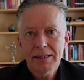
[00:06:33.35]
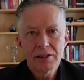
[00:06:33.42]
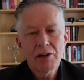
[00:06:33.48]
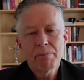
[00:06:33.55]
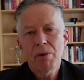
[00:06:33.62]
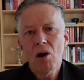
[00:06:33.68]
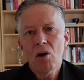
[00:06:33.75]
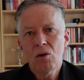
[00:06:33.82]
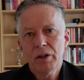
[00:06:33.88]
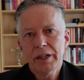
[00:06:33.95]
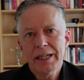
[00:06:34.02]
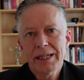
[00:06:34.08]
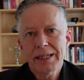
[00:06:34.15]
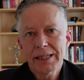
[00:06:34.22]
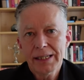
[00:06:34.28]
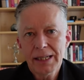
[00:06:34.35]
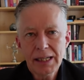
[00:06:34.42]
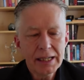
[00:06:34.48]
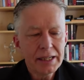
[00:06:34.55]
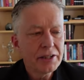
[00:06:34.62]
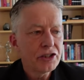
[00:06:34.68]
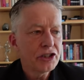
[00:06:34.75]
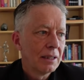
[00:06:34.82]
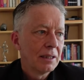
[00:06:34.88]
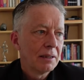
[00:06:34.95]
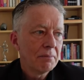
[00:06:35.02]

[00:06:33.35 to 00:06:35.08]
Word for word: Napoleon's leadership.